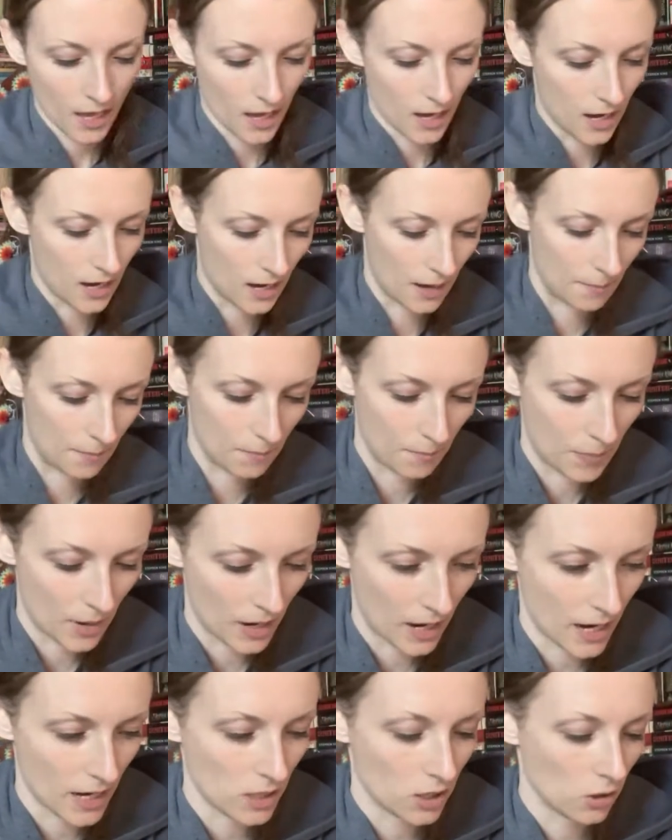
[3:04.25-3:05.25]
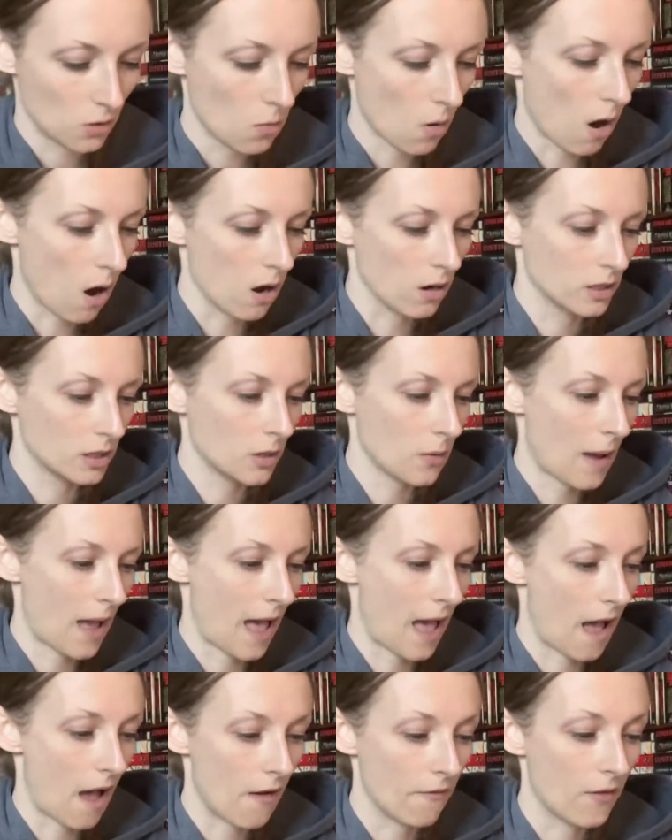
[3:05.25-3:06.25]
But I do also
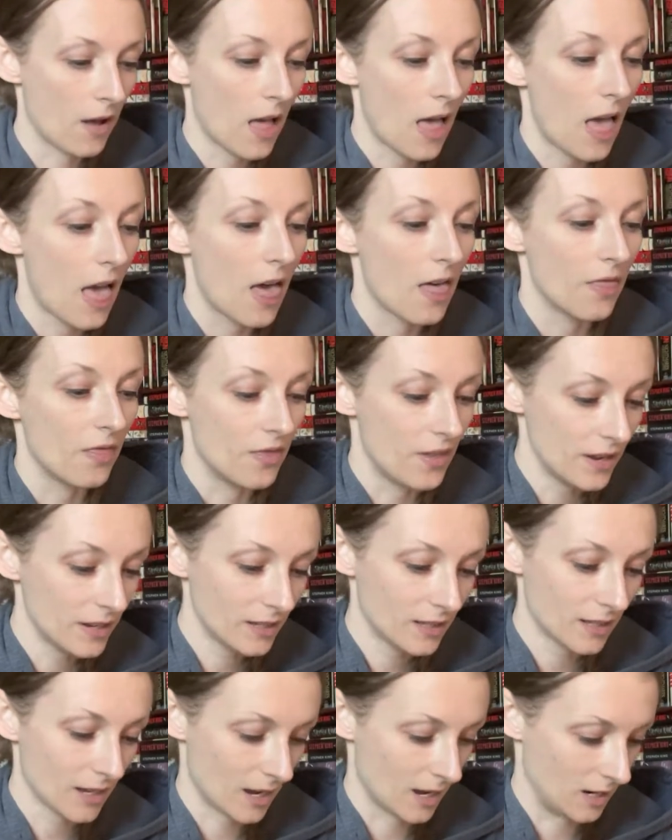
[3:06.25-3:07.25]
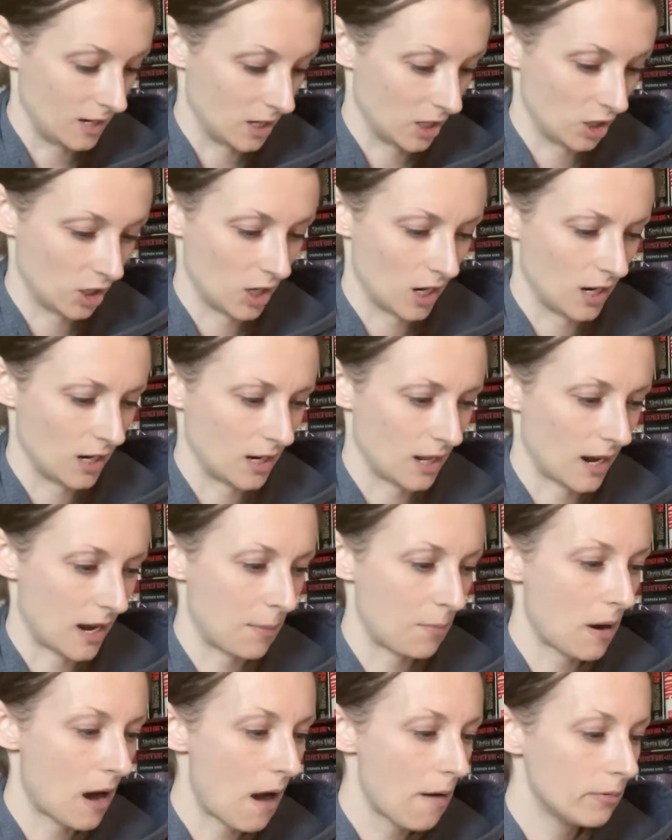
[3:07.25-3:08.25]
have this edition that I
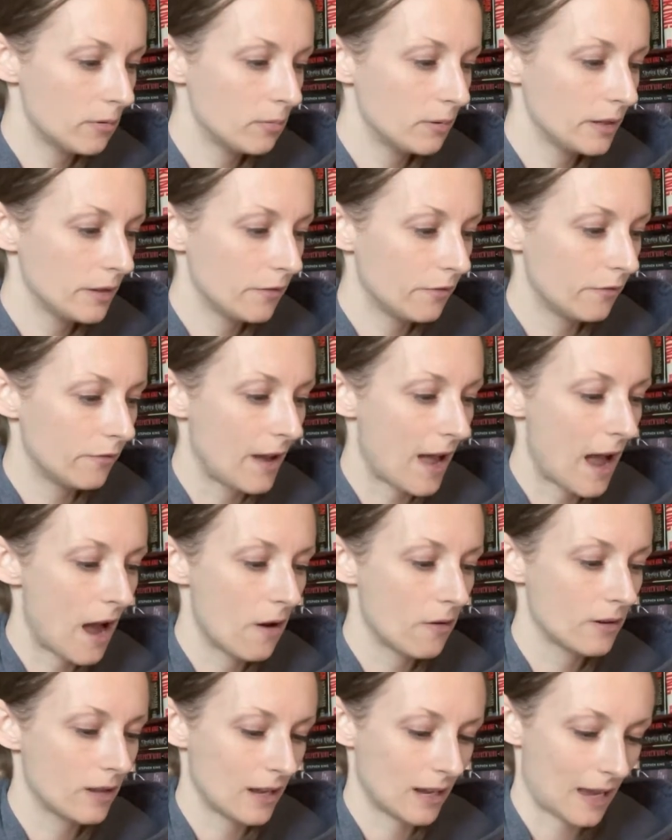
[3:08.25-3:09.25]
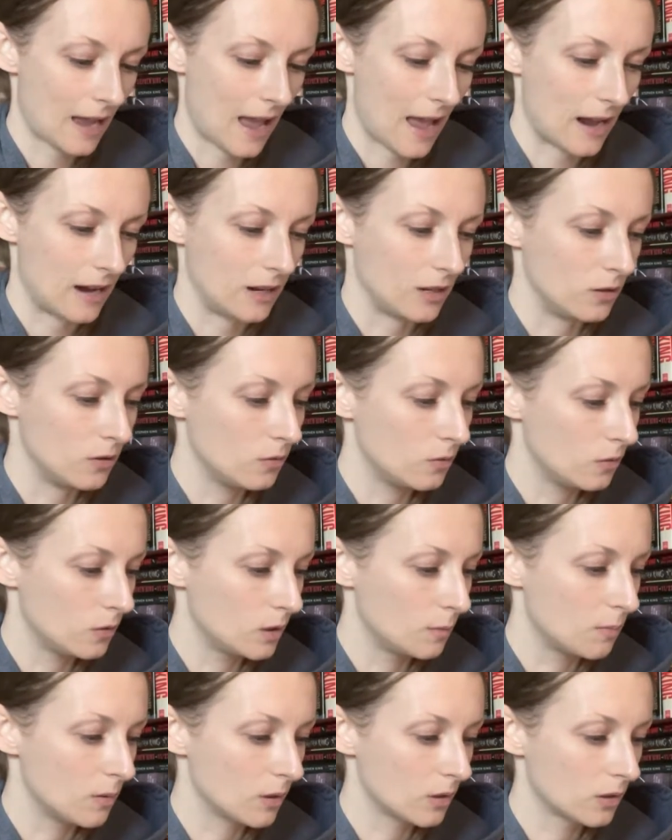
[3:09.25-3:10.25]
probably found like at a
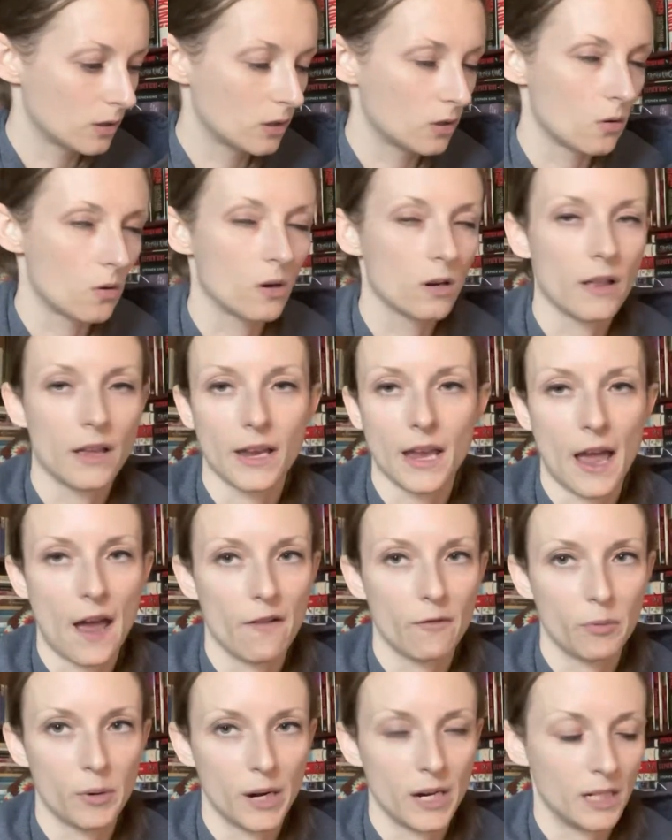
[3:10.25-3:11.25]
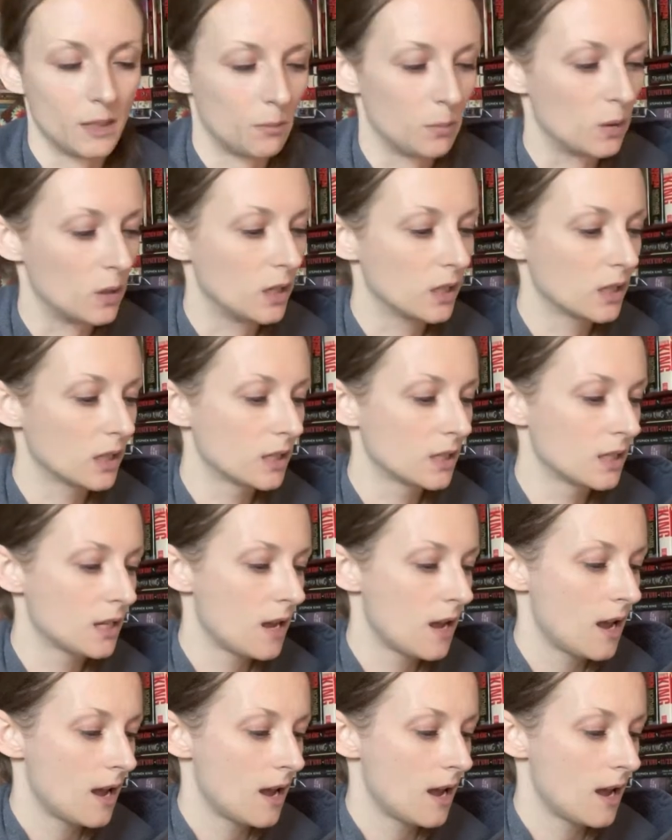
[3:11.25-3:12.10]
used bookstore, like Half Price Books.